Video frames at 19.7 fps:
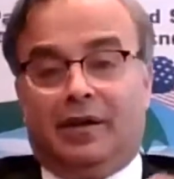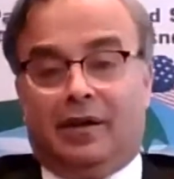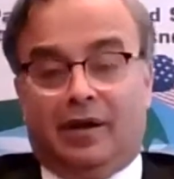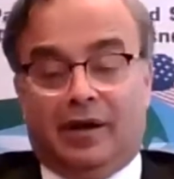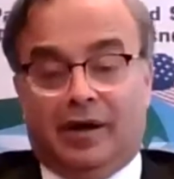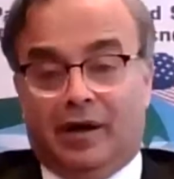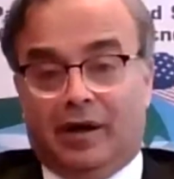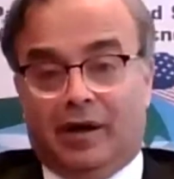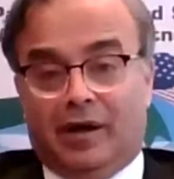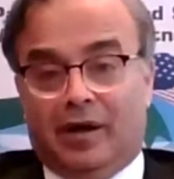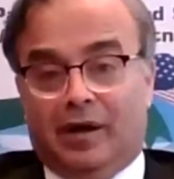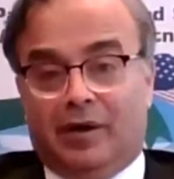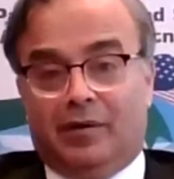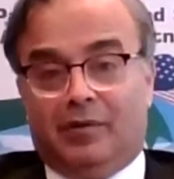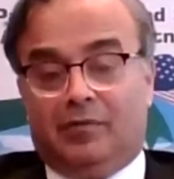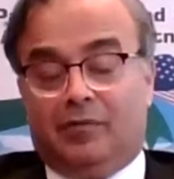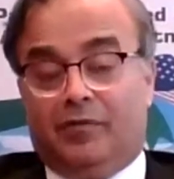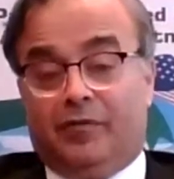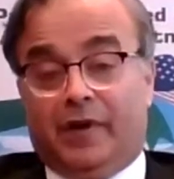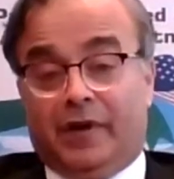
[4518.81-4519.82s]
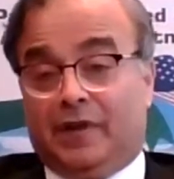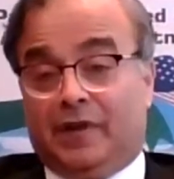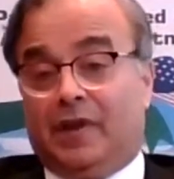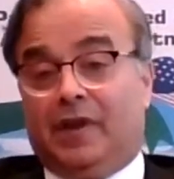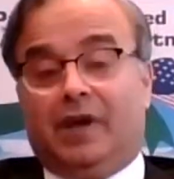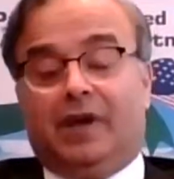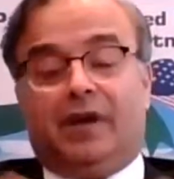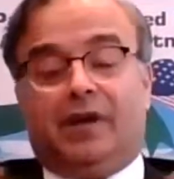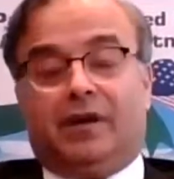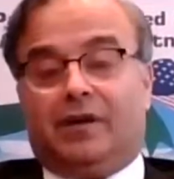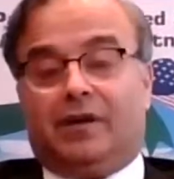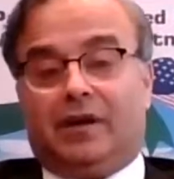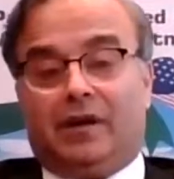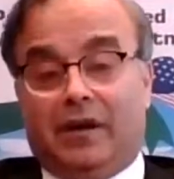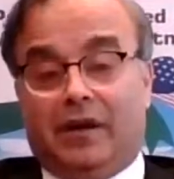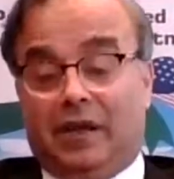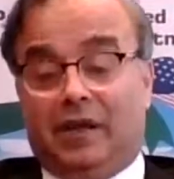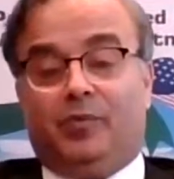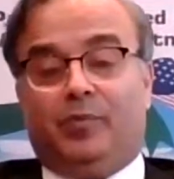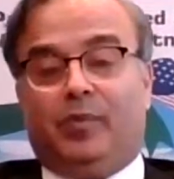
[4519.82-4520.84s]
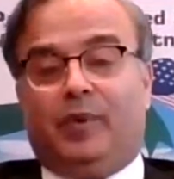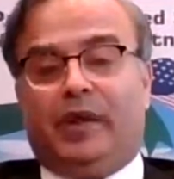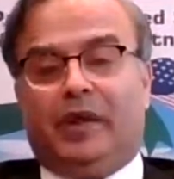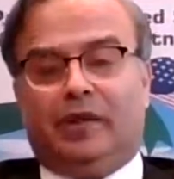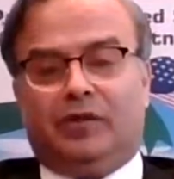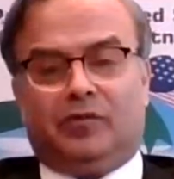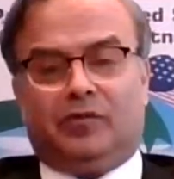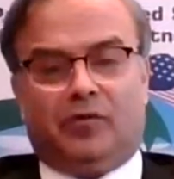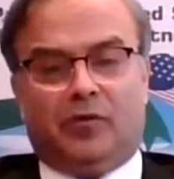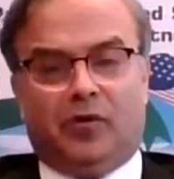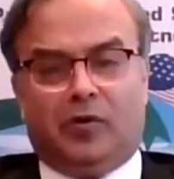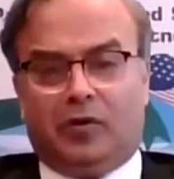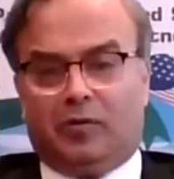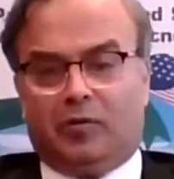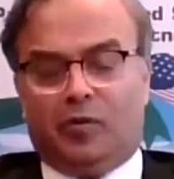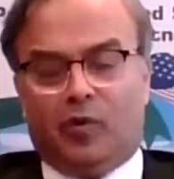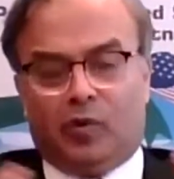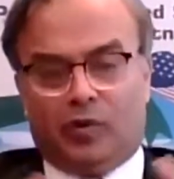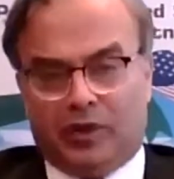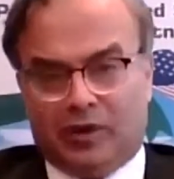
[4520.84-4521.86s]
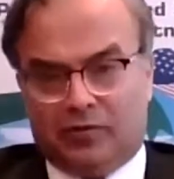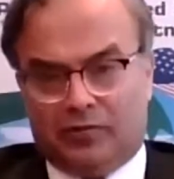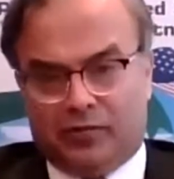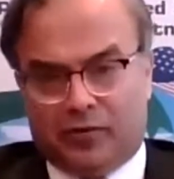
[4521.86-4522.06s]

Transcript: were there in place for more than